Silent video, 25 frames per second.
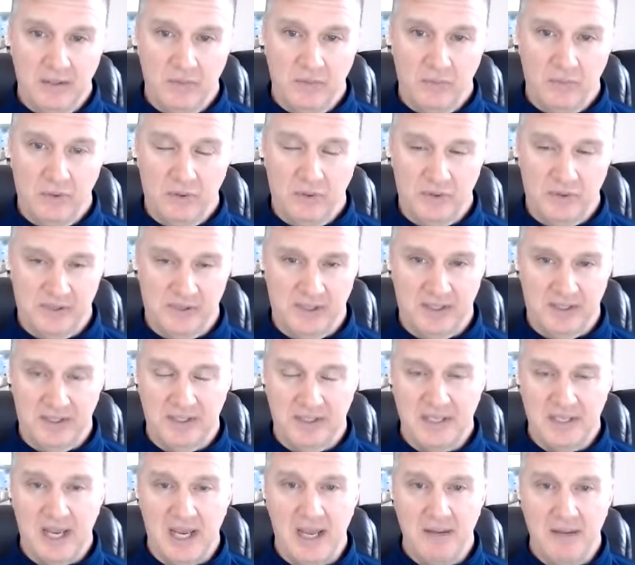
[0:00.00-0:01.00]
what was at the
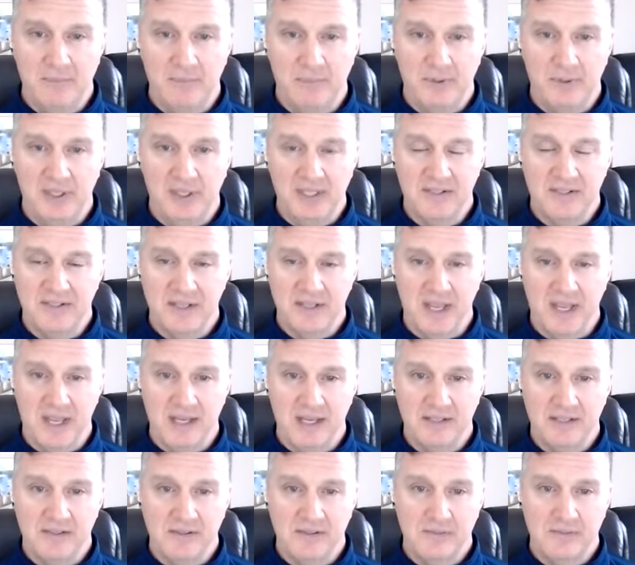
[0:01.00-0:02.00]
time police
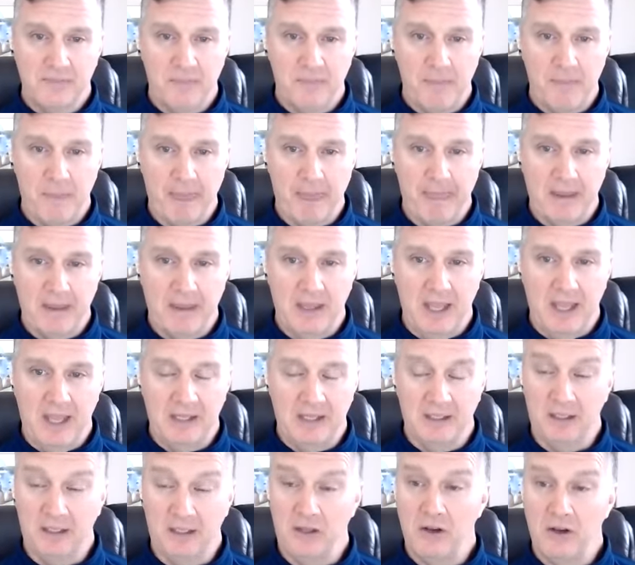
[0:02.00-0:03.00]
science
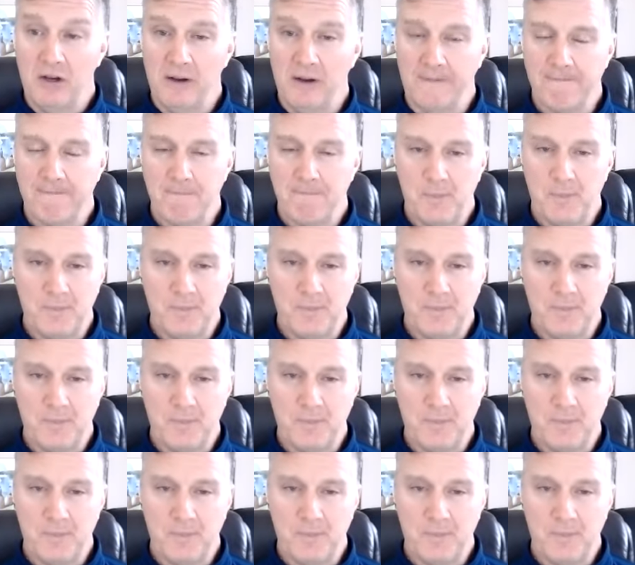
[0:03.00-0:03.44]
and the law.